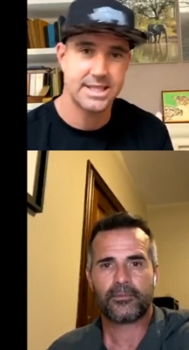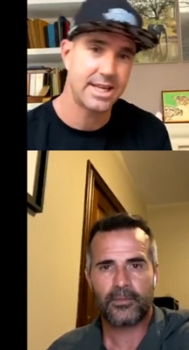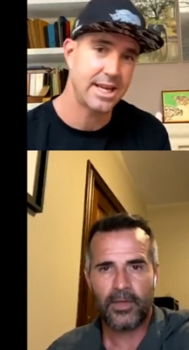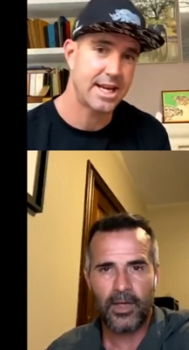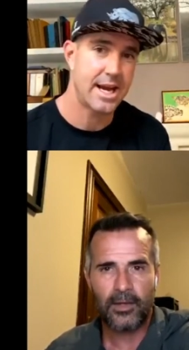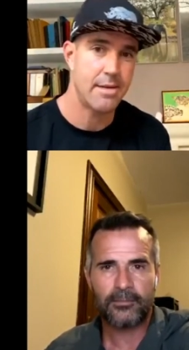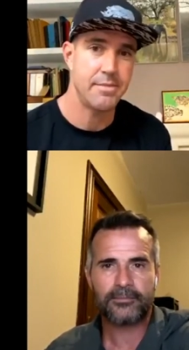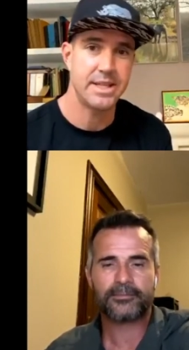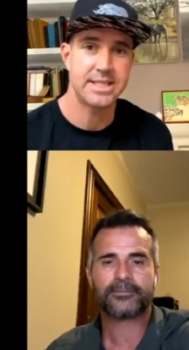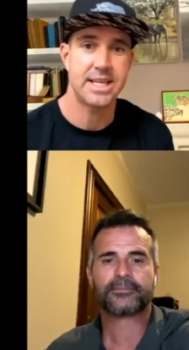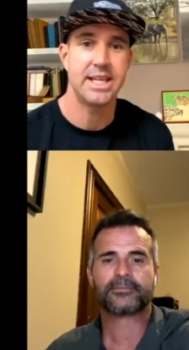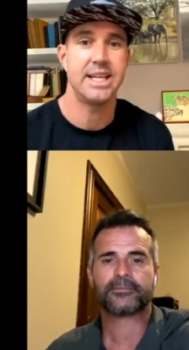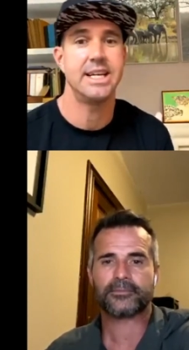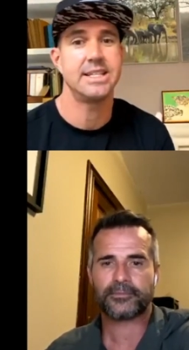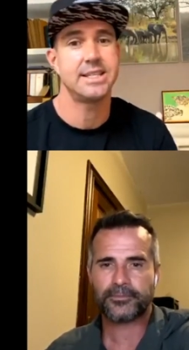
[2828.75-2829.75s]
Speaker 1: come that's going to
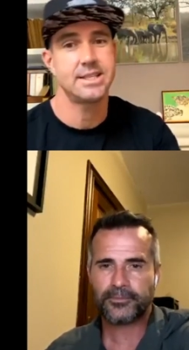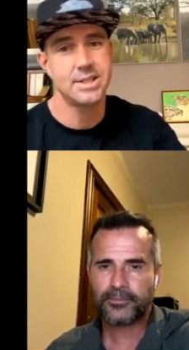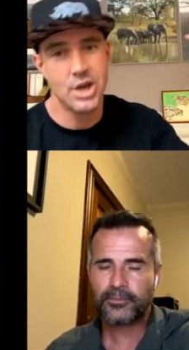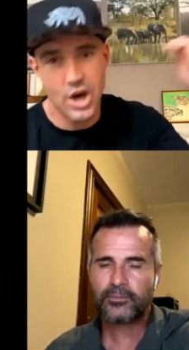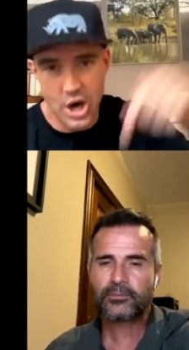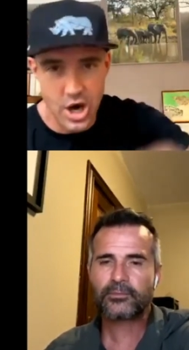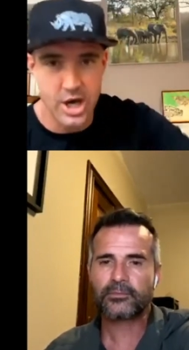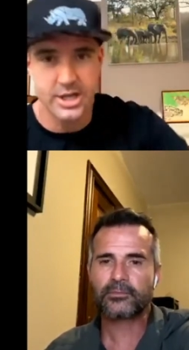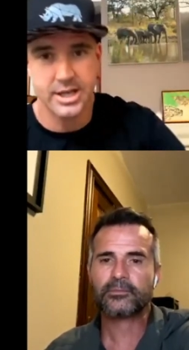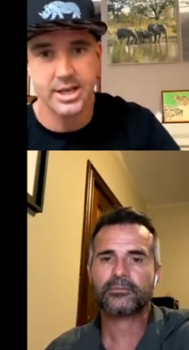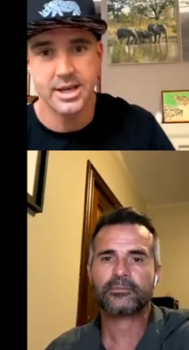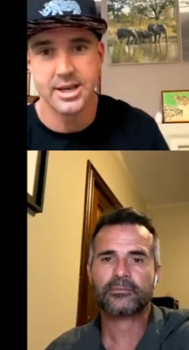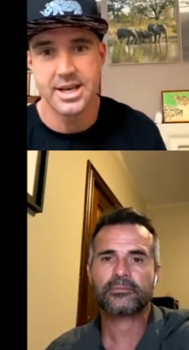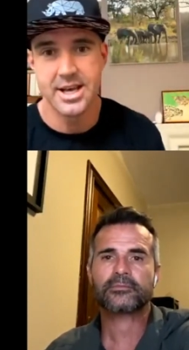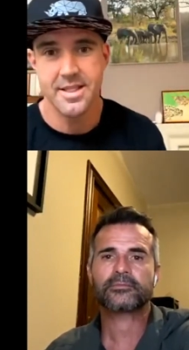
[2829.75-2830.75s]
hit us harder
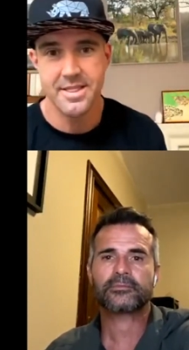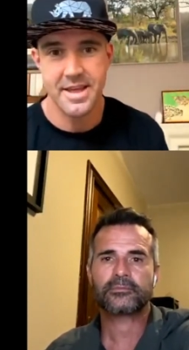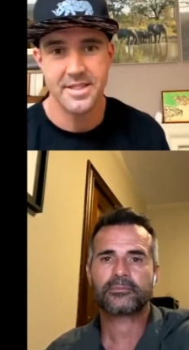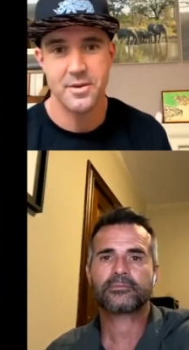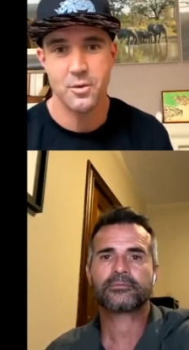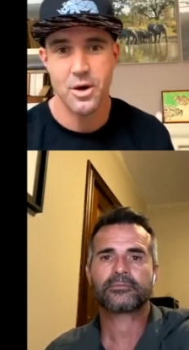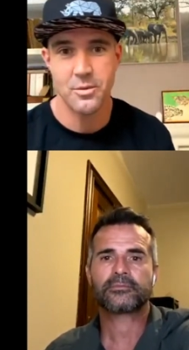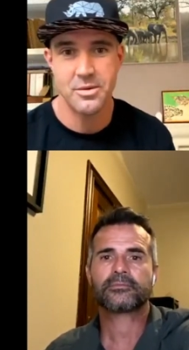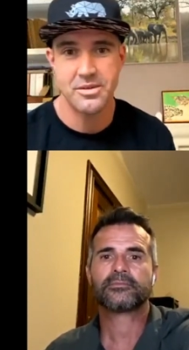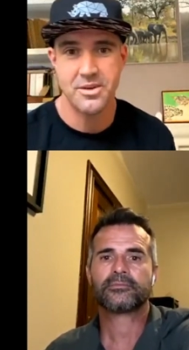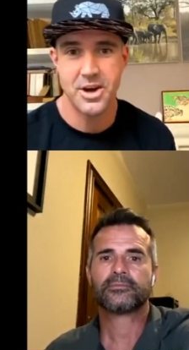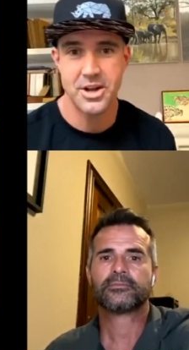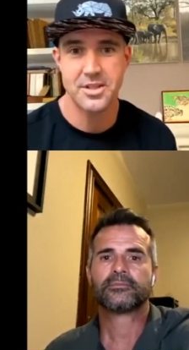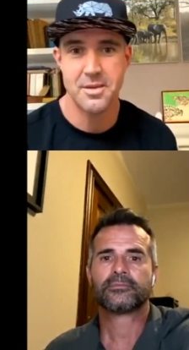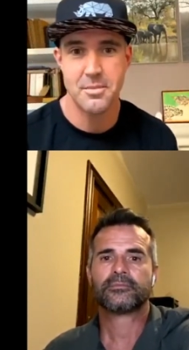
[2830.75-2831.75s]
than the one we've got at
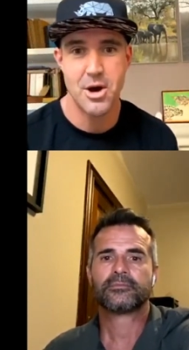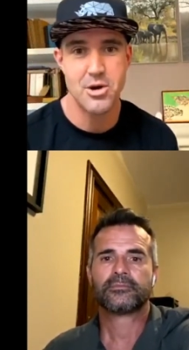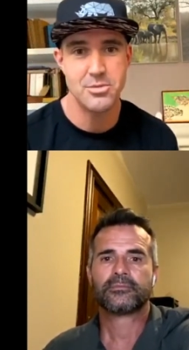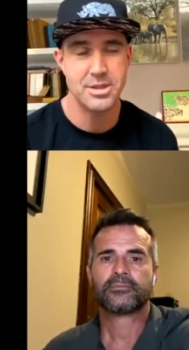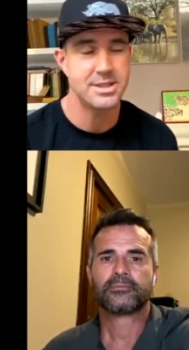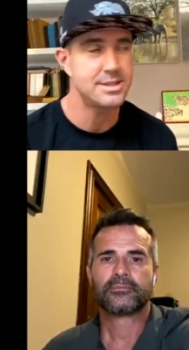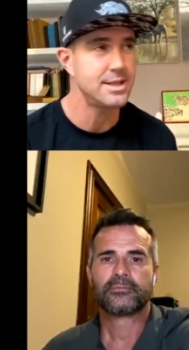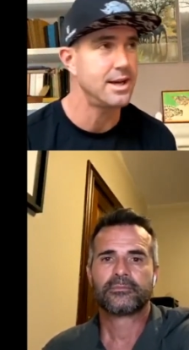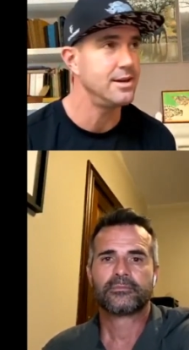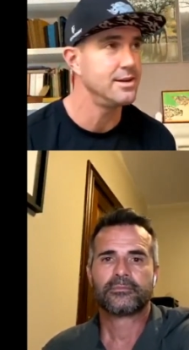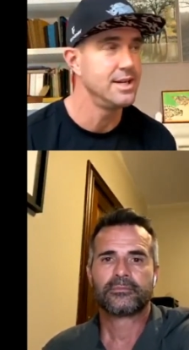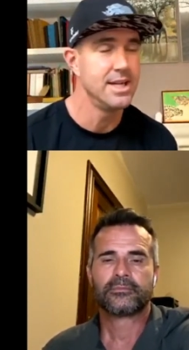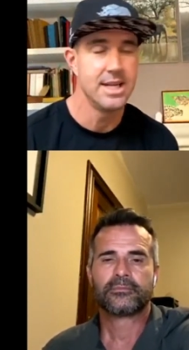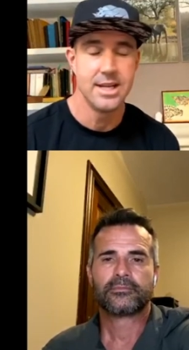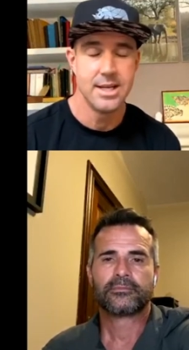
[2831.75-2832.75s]
the moment so
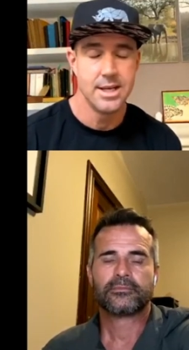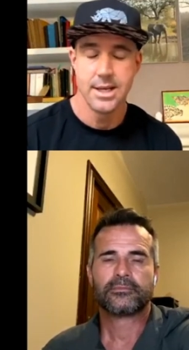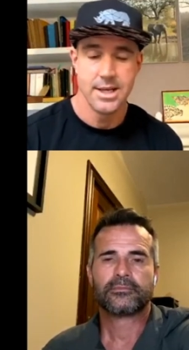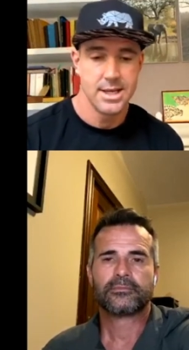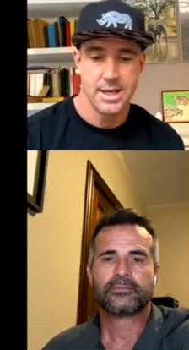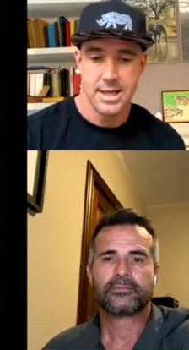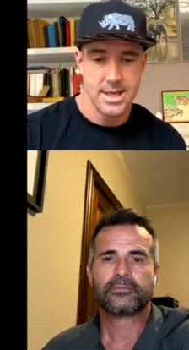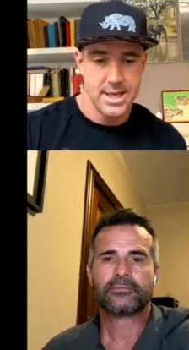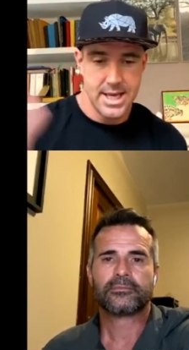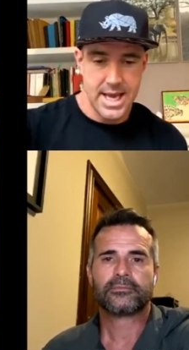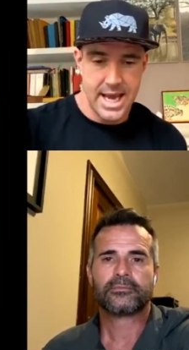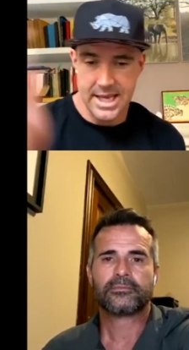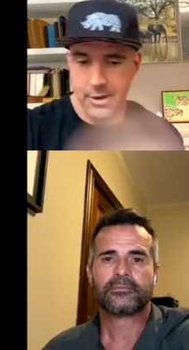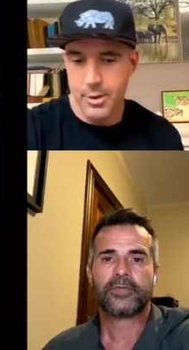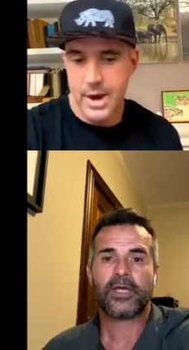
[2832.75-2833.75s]
Anyway, yeah.